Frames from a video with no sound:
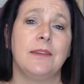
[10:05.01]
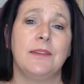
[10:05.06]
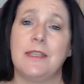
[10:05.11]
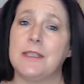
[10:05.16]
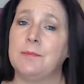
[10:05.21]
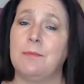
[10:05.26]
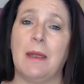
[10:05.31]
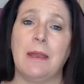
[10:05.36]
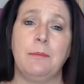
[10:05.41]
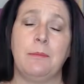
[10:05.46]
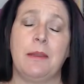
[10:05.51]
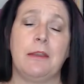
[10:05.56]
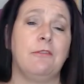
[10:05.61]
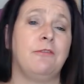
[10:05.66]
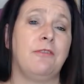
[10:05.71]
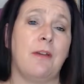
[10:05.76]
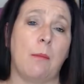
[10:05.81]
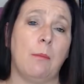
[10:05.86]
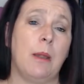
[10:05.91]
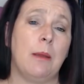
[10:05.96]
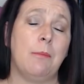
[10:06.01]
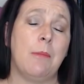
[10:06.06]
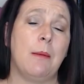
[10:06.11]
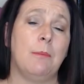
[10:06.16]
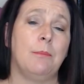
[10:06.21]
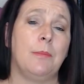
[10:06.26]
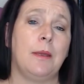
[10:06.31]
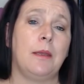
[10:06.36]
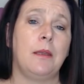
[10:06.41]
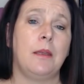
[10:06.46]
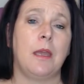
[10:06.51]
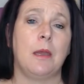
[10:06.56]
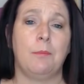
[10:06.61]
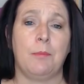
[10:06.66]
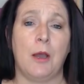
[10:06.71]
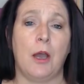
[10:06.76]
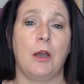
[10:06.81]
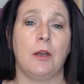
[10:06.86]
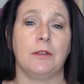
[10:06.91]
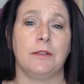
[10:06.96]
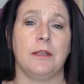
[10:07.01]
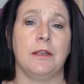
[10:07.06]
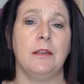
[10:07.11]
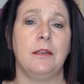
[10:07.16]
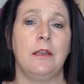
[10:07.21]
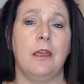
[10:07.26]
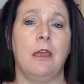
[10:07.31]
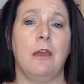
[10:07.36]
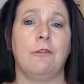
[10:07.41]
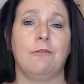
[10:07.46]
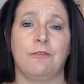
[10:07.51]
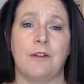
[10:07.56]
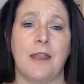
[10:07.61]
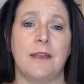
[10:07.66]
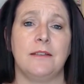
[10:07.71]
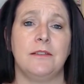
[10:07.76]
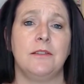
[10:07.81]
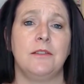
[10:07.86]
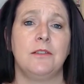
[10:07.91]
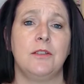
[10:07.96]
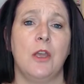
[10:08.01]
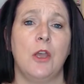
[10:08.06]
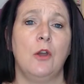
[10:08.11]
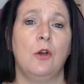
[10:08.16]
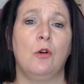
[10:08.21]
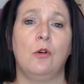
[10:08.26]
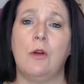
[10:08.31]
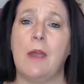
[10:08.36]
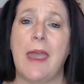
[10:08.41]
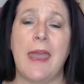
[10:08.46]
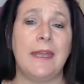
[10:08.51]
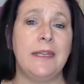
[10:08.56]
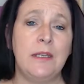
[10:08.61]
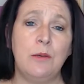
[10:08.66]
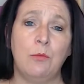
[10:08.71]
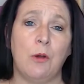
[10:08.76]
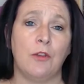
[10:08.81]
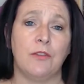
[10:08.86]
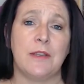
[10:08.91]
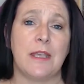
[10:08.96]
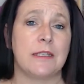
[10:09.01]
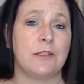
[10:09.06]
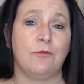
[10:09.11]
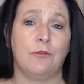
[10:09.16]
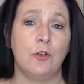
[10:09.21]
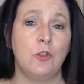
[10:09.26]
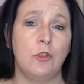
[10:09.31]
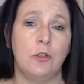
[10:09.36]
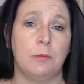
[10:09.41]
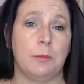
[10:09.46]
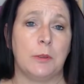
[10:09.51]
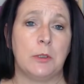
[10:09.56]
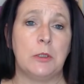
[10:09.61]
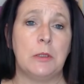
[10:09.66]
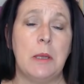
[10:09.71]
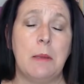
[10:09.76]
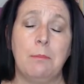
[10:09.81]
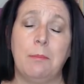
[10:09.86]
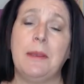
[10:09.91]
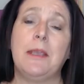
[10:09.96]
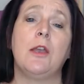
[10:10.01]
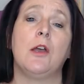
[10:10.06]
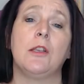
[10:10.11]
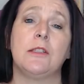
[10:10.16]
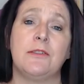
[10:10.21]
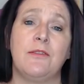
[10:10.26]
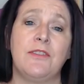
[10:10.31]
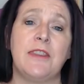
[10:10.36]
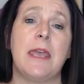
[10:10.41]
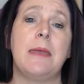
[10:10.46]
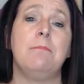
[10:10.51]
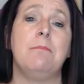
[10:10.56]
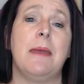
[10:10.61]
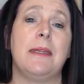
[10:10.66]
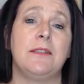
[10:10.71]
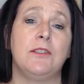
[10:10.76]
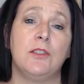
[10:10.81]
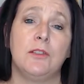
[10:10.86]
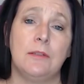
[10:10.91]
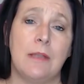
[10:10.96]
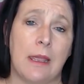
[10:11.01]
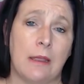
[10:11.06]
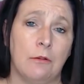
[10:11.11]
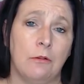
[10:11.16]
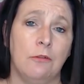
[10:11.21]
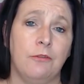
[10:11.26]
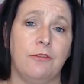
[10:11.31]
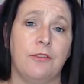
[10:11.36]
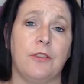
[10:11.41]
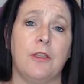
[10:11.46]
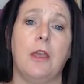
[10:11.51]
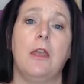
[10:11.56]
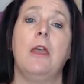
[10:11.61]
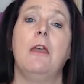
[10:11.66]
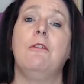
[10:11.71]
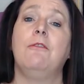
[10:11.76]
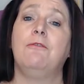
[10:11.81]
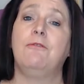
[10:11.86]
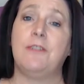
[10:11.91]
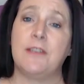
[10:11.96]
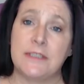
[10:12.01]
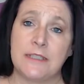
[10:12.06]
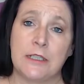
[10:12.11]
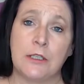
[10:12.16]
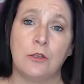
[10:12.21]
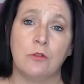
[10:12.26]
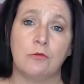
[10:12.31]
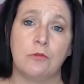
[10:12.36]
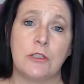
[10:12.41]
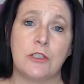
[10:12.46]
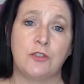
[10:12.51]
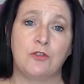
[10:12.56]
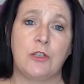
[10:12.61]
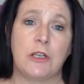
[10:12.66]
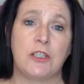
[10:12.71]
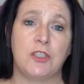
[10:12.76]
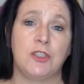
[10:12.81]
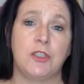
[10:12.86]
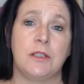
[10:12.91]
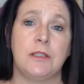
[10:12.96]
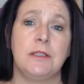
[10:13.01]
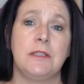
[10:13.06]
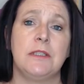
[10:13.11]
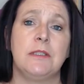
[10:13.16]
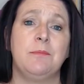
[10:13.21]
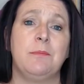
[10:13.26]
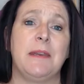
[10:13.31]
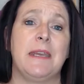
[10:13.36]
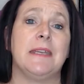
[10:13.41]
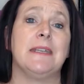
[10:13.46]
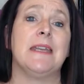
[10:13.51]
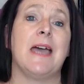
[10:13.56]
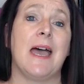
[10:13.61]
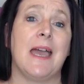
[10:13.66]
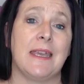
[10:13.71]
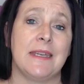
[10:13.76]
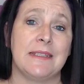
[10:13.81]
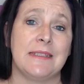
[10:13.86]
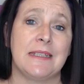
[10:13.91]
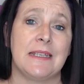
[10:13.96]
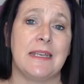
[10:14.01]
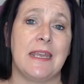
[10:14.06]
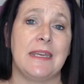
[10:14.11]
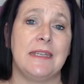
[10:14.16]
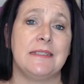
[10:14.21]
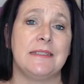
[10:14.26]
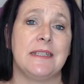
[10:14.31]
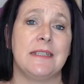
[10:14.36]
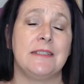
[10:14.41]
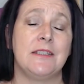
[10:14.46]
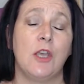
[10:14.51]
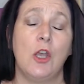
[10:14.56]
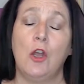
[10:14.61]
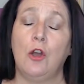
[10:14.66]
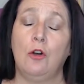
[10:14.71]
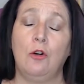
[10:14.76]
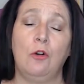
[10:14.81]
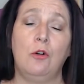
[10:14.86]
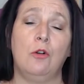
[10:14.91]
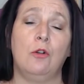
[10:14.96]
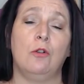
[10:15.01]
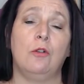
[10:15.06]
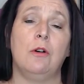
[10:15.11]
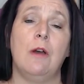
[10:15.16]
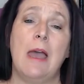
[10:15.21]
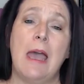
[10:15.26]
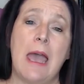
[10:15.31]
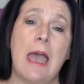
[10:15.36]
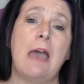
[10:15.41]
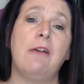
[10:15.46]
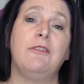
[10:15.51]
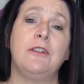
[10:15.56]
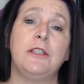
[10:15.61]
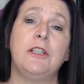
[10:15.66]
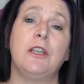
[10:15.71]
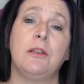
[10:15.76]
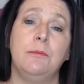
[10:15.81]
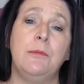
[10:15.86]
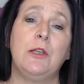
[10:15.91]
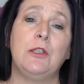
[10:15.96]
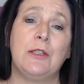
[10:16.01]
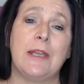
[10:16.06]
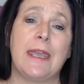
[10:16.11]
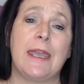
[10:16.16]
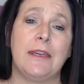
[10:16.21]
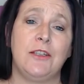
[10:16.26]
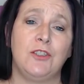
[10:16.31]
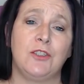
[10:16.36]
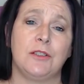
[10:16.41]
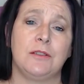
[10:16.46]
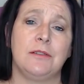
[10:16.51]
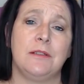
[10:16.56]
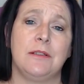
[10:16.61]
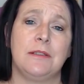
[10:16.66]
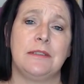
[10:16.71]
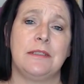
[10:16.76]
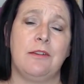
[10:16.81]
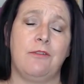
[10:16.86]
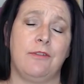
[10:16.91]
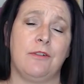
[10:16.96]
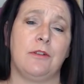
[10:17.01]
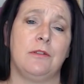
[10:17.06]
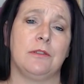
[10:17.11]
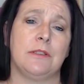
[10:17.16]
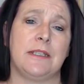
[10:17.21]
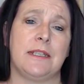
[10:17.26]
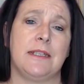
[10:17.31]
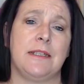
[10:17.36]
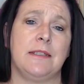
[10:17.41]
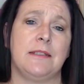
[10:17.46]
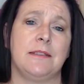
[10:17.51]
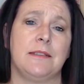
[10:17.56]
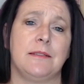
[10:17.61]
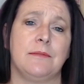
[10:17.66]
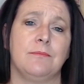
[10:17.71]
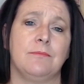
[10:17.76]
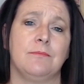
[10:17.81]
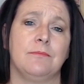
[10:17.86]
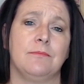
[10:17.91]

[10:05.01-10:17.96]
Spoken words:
This might be a family member, a partner, a friend, or anyone that's vulnerable because of their mental health, physical restrictions, being isolated, or having communication difficulties.